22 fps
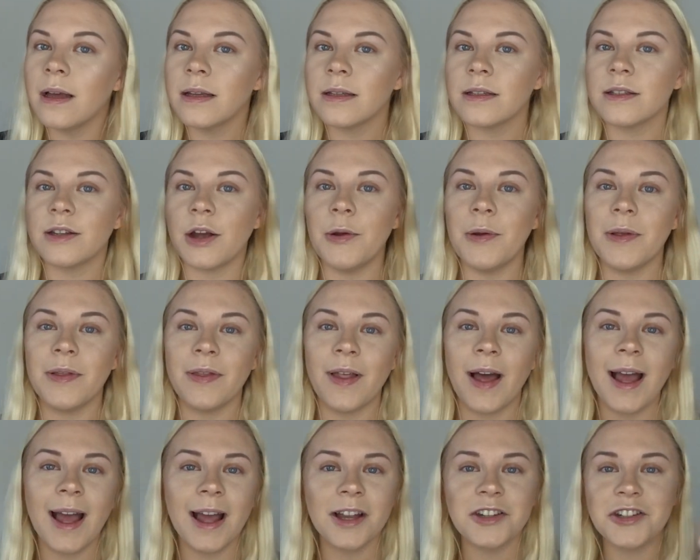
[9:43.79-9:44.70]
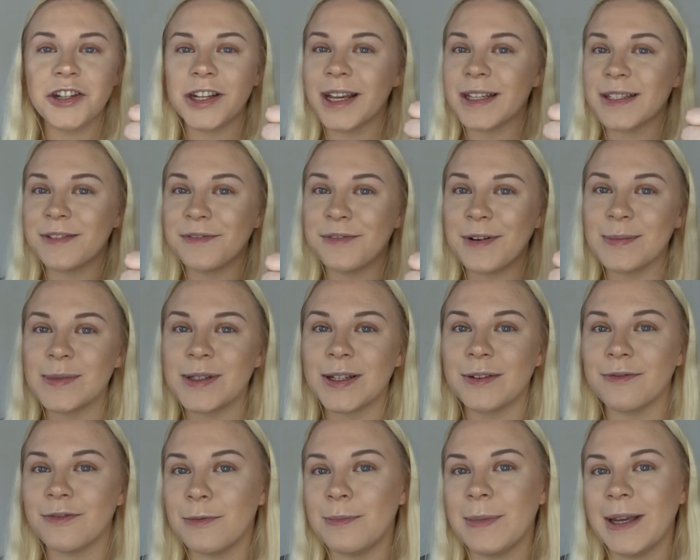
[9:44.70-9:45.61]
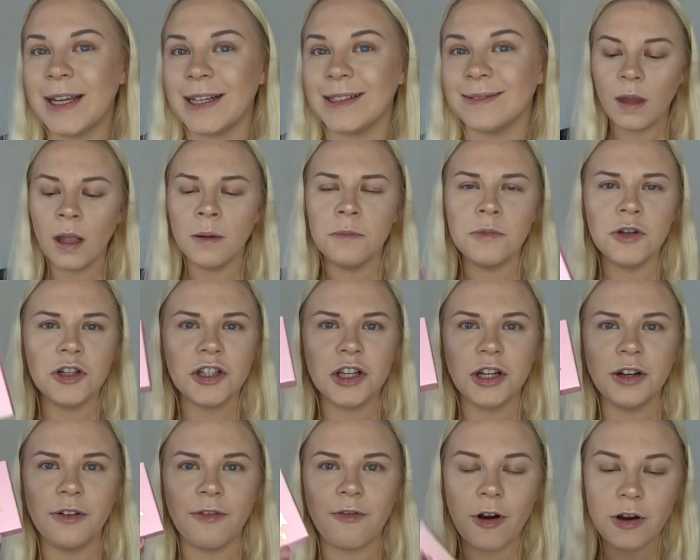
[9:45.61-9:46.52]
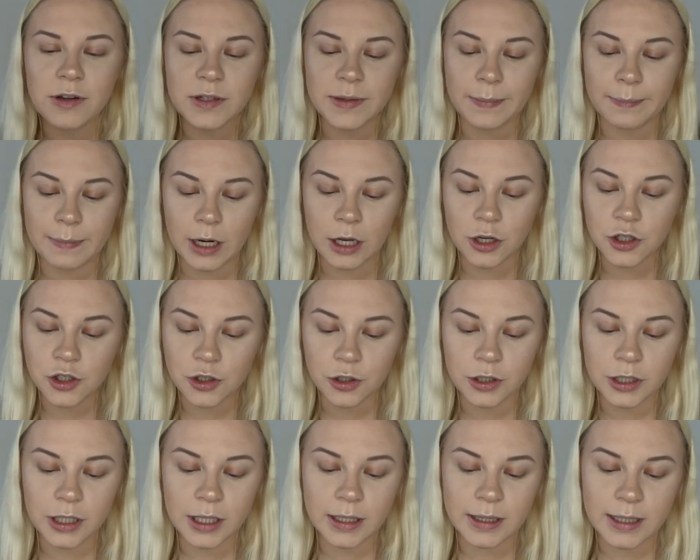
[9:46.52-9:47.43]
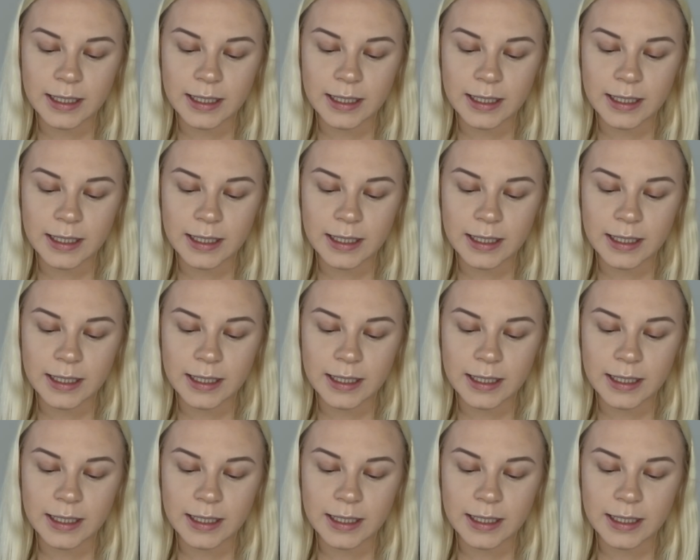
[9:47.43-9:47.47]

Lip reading: So that actually gets a thumbs up from me. I'm just gonna throw some blush on.